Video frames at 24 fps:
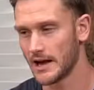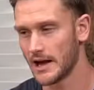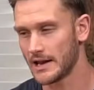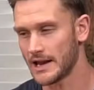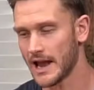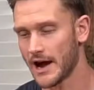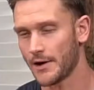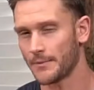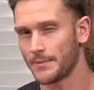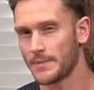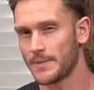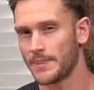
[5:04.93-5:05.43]

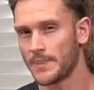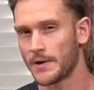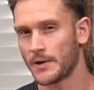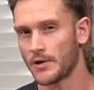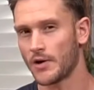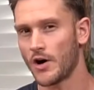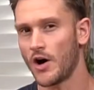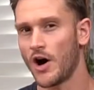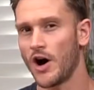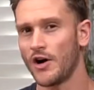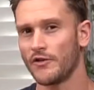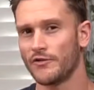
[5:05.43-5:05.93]
Now, they're
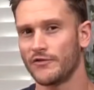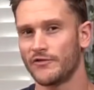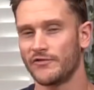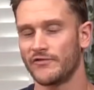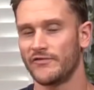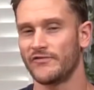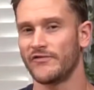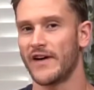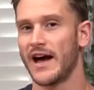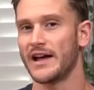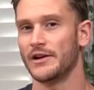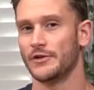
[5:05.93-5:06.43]
all
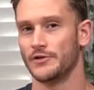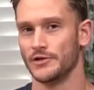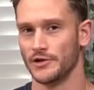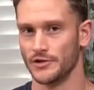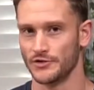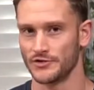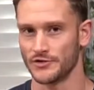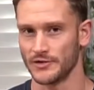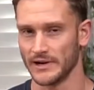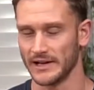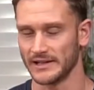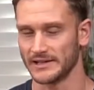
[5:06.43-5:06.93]

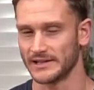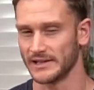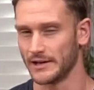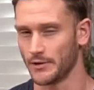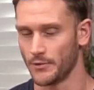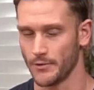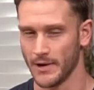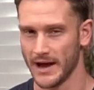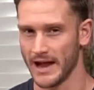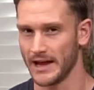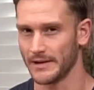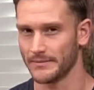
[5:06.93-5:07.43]
phytonutrients in a
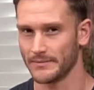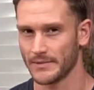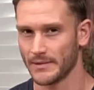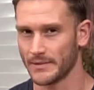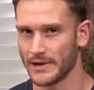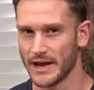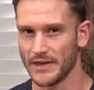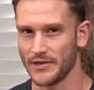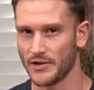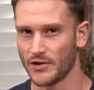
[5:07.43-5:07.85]
way, okay?